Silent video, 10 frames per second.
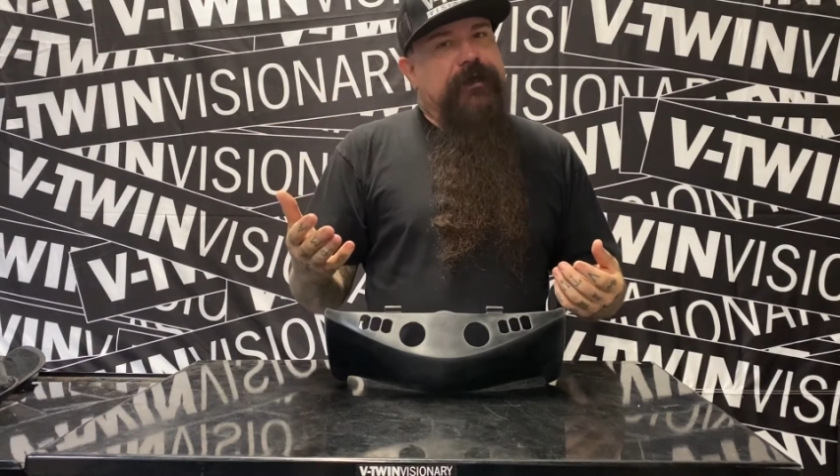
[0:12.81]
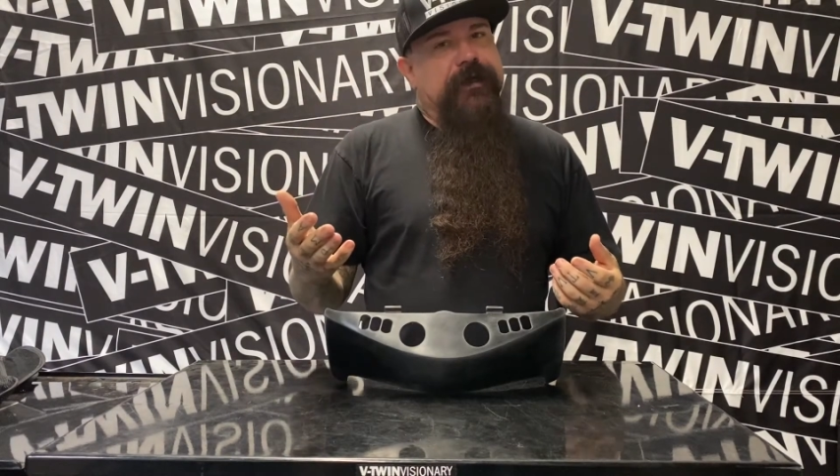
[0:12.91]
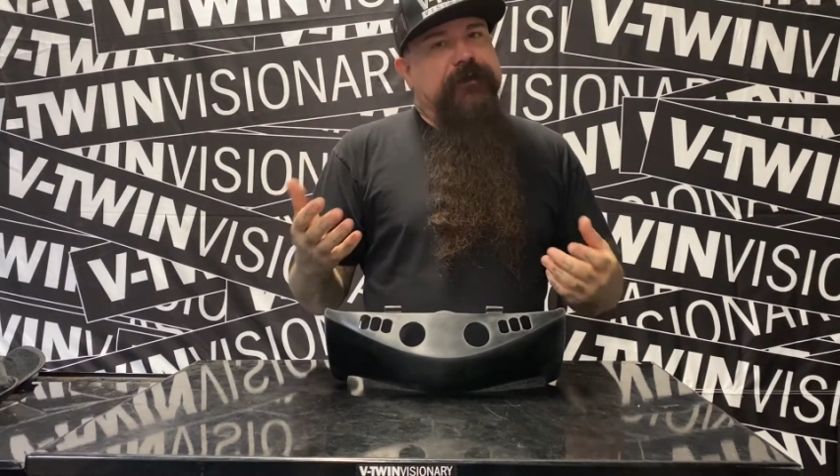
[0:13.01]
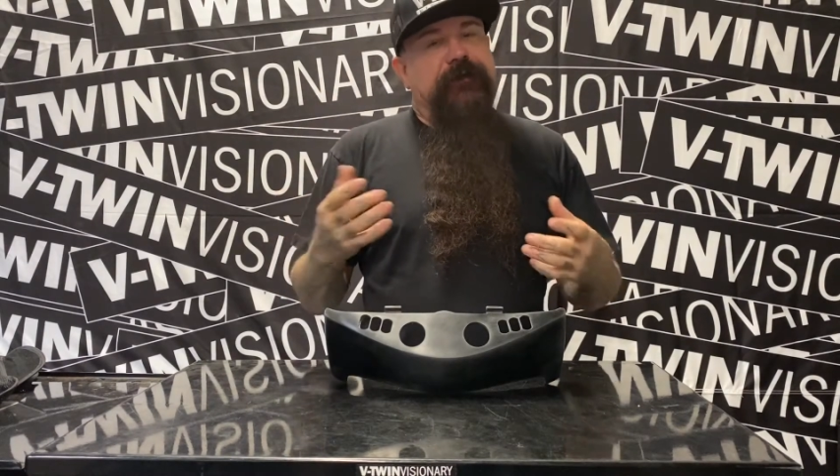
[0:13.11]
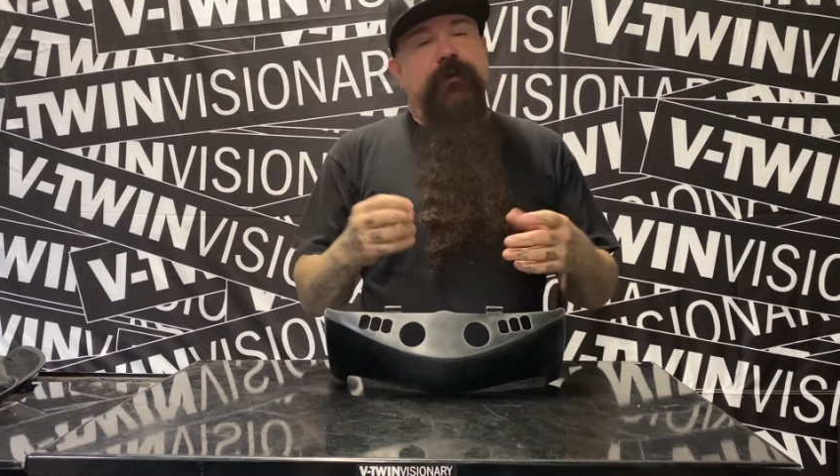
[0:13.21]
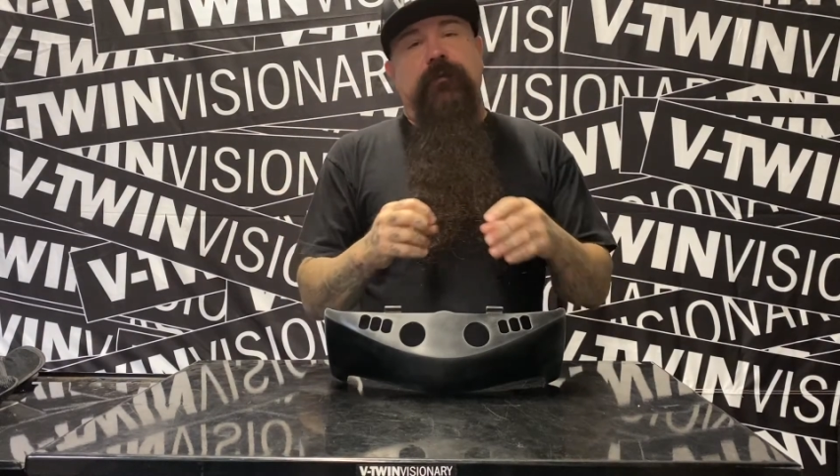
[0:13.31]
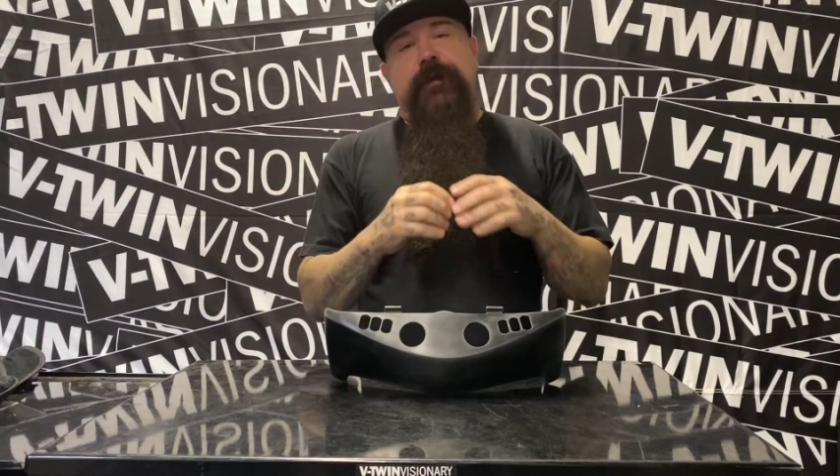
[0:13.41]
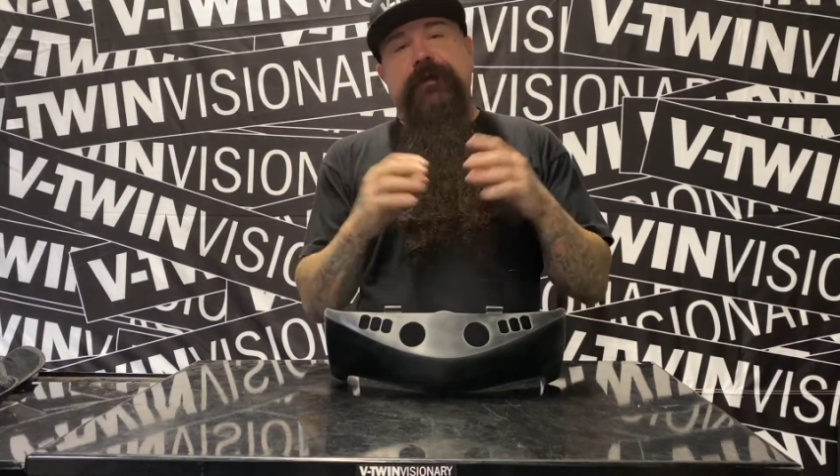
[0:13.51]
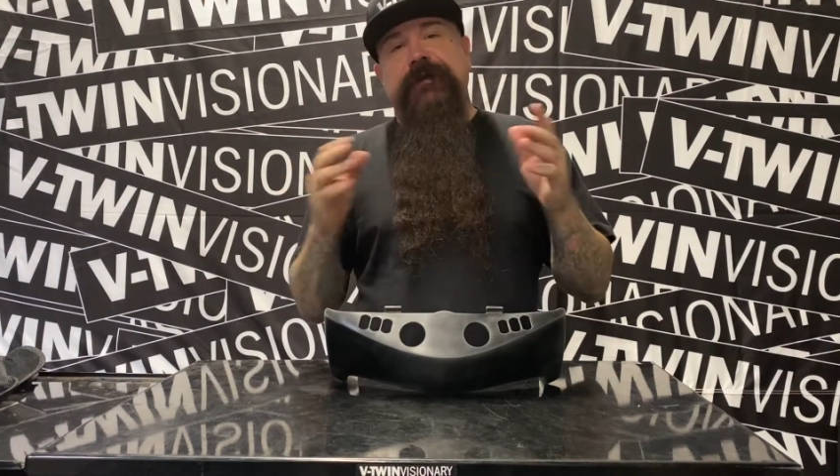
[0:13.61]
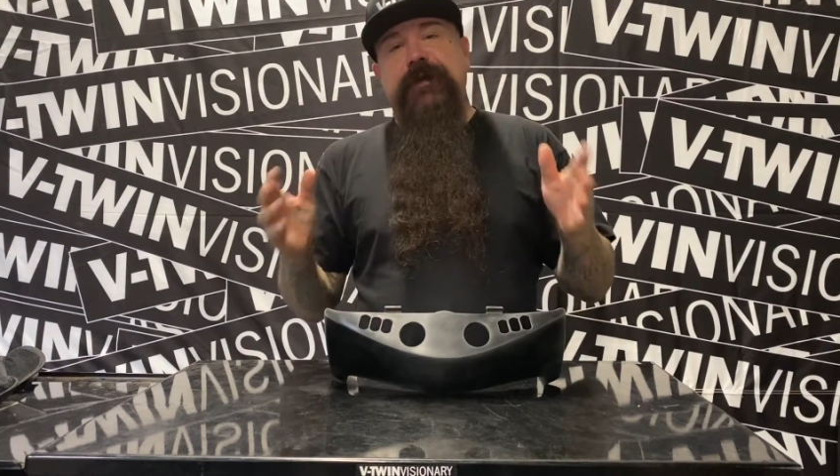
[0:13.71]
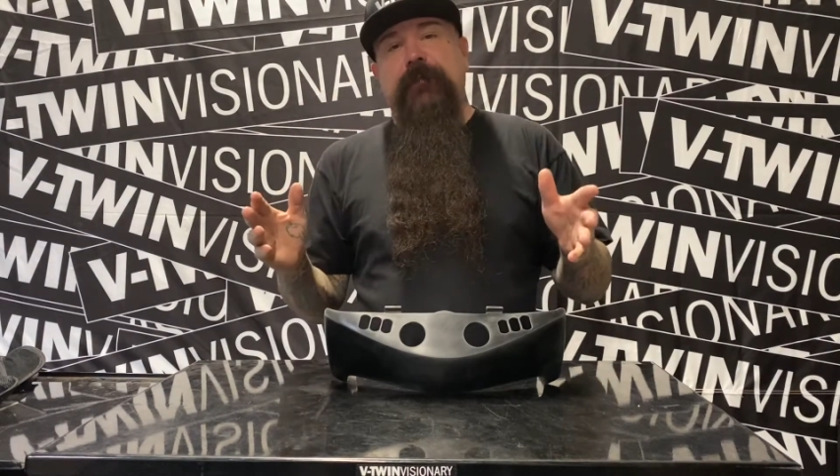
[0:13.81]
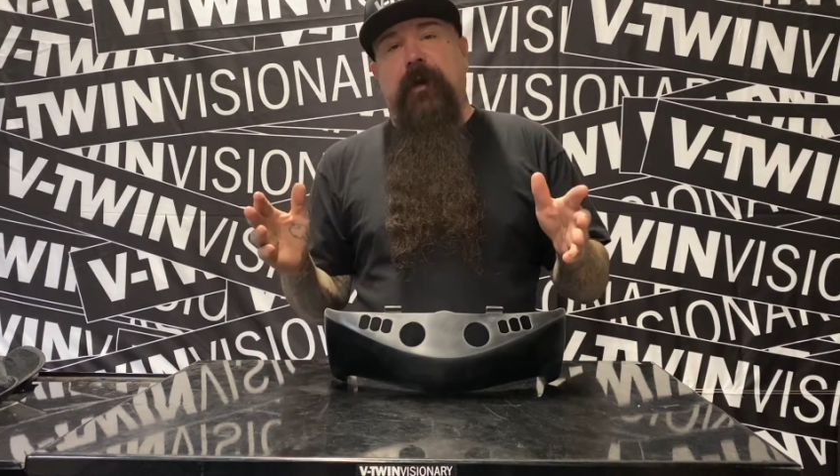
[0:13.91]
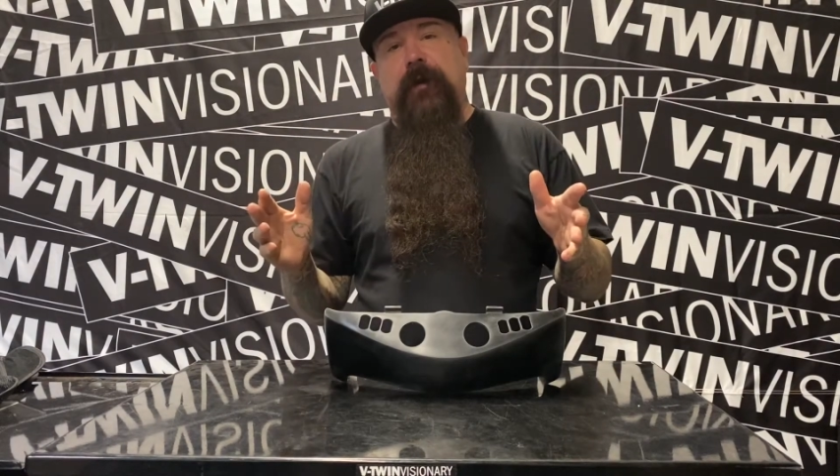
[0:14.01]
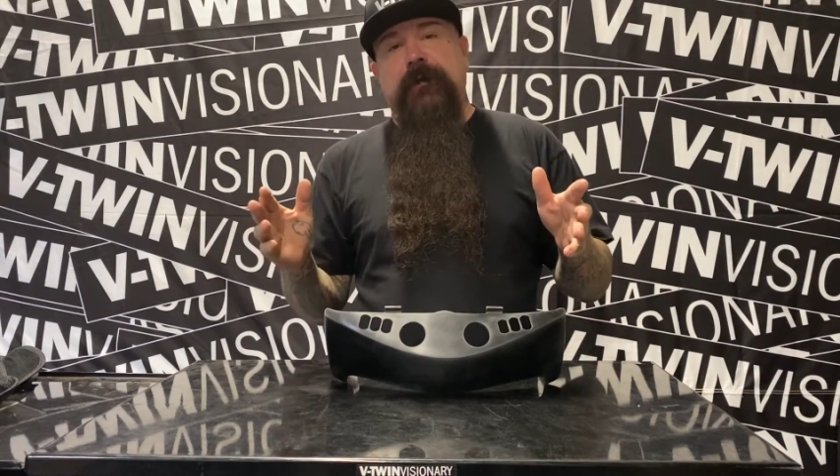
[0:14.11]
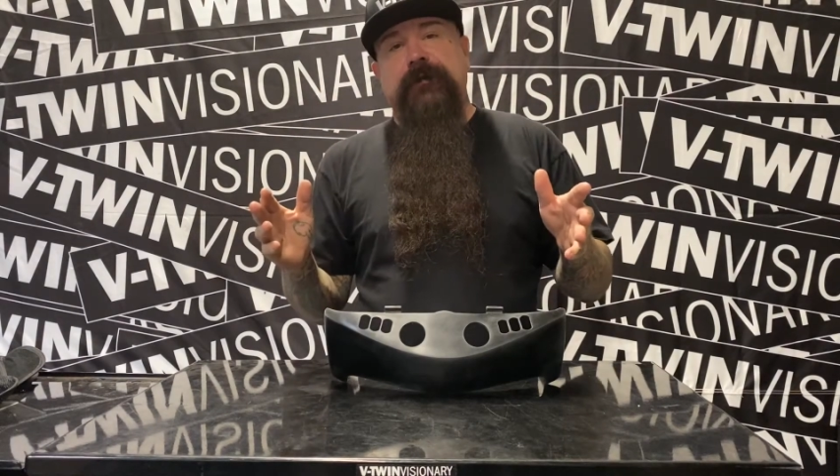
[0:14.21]
kits if you're running
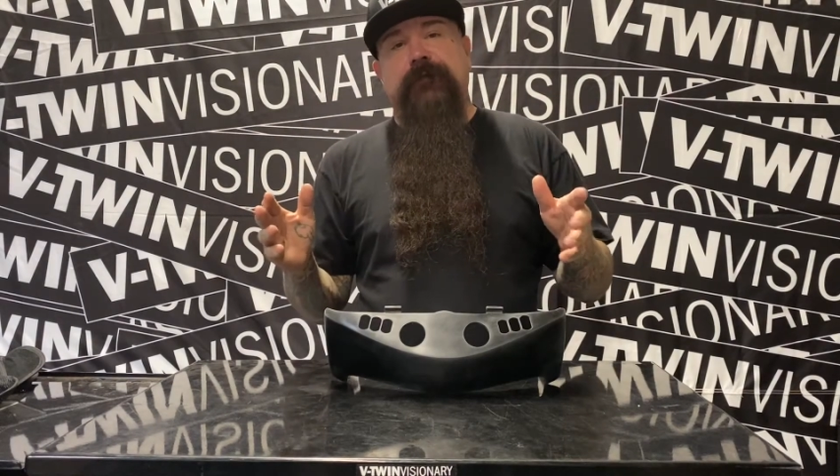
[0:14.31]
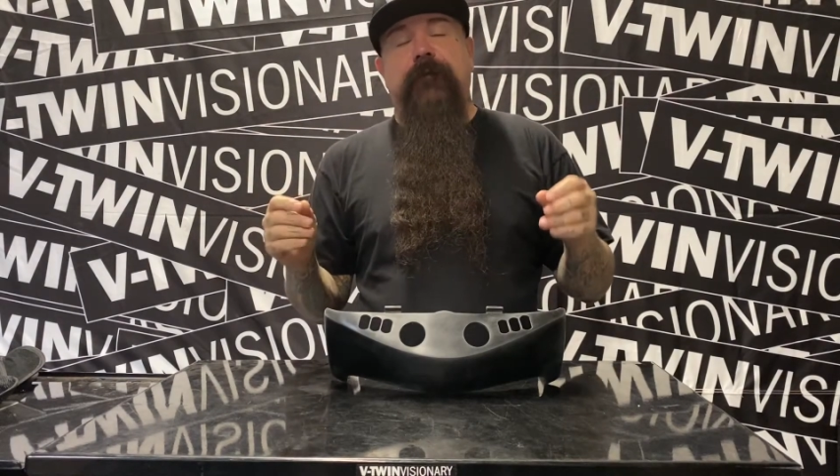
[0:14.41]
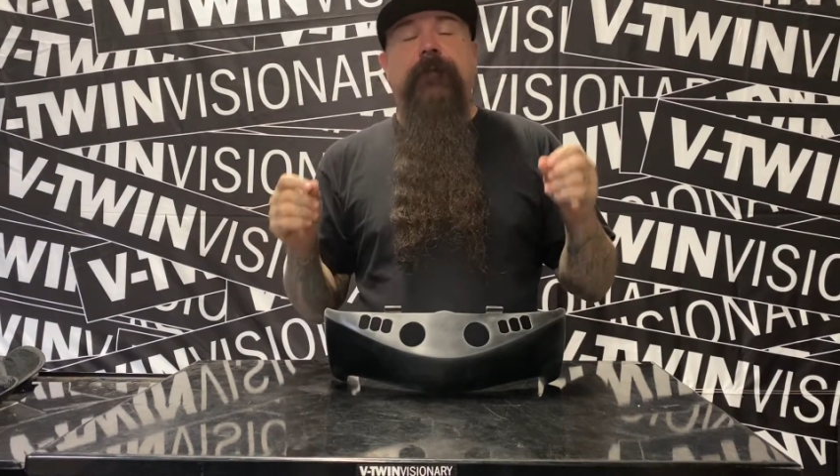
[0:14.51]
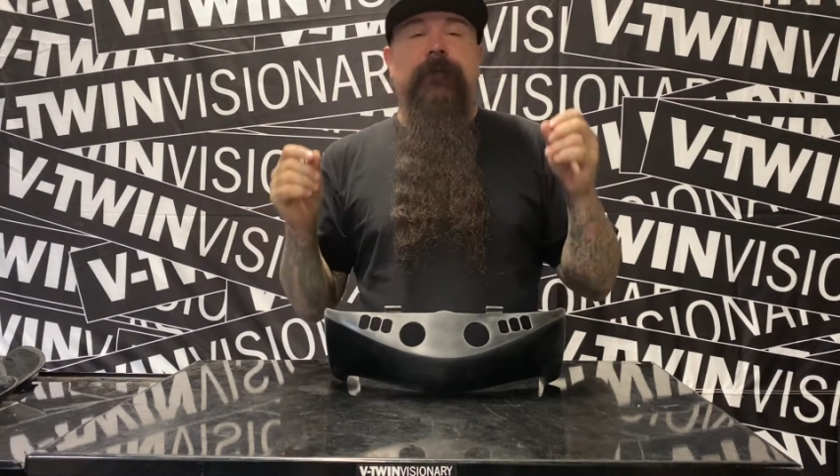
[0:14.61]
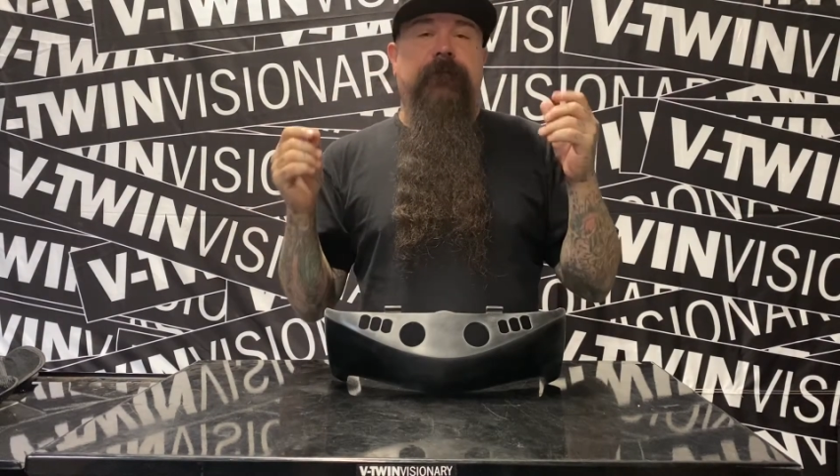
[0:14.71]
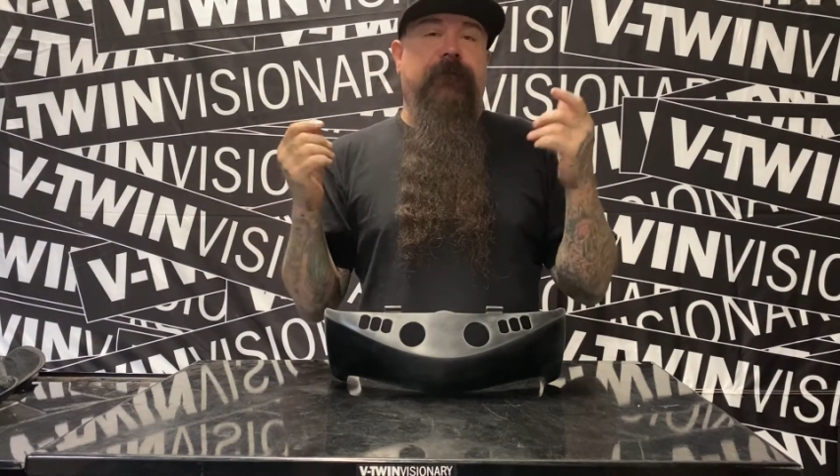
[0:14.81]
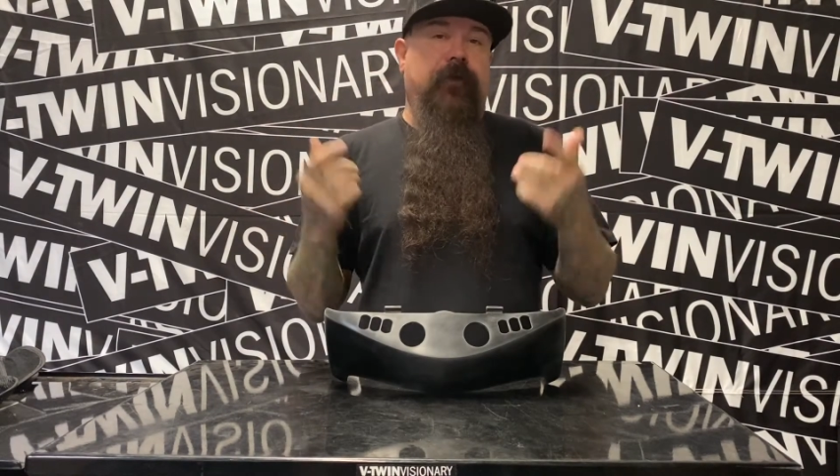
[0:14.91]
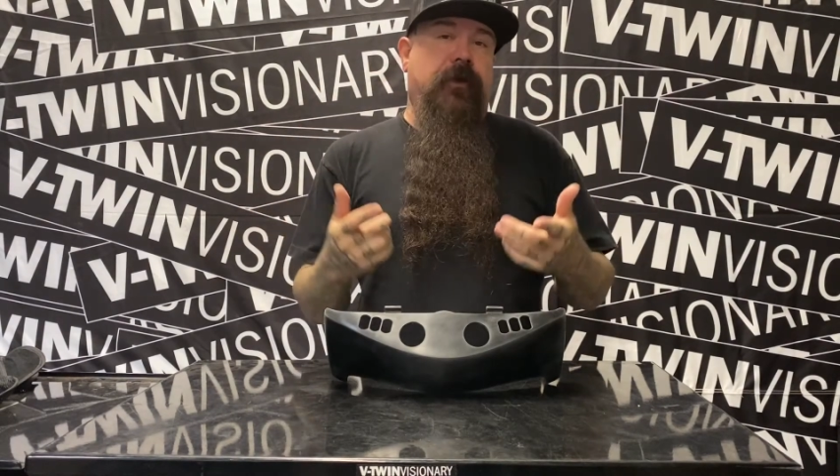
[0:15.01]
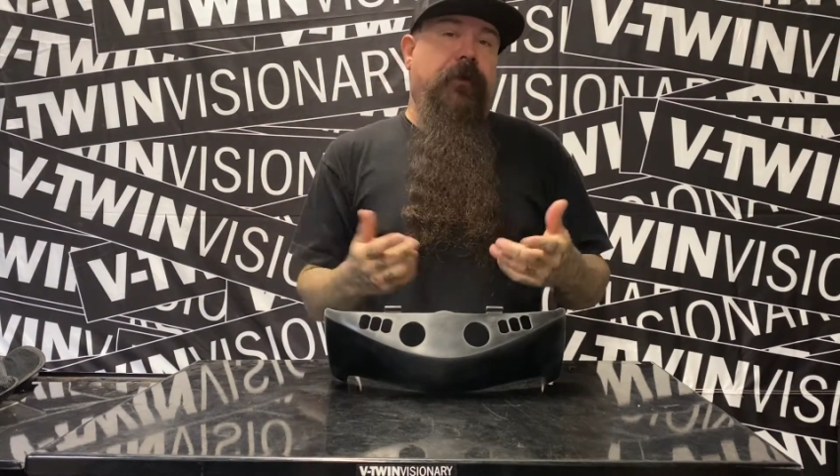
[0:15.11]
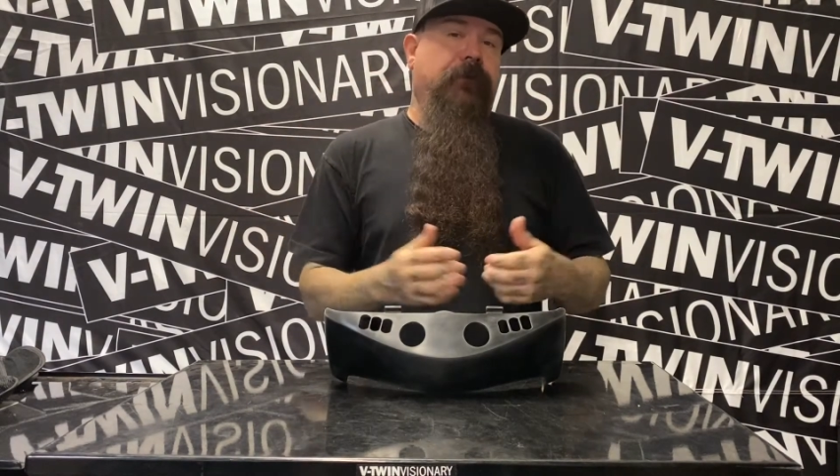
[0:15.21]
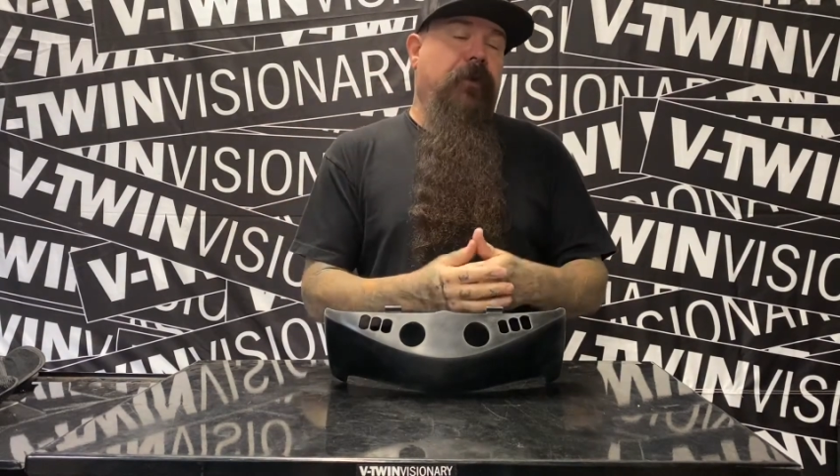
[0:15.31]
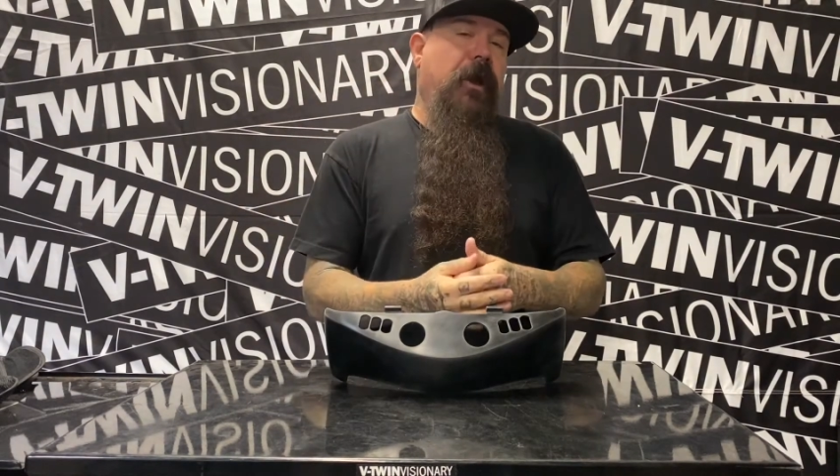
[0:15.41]
T-bars from